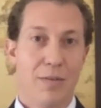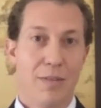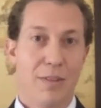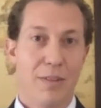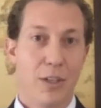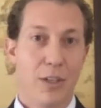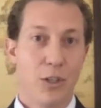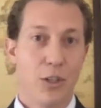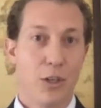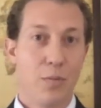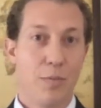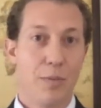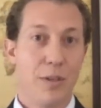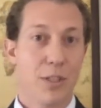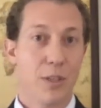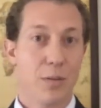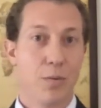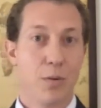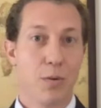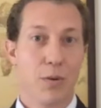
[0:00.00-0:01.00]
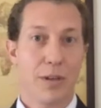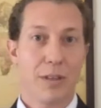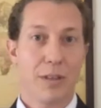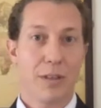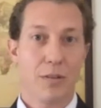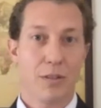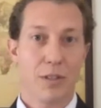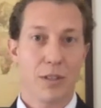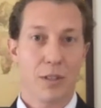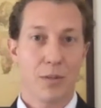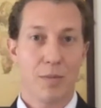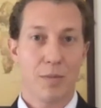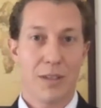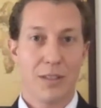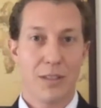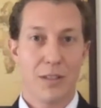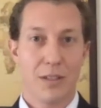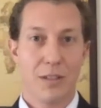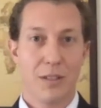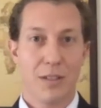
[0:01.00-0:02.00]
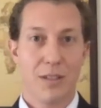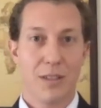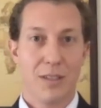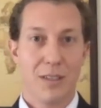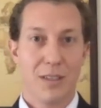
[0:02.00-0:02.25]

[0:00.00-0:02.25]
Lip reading: they should be supporting those expenses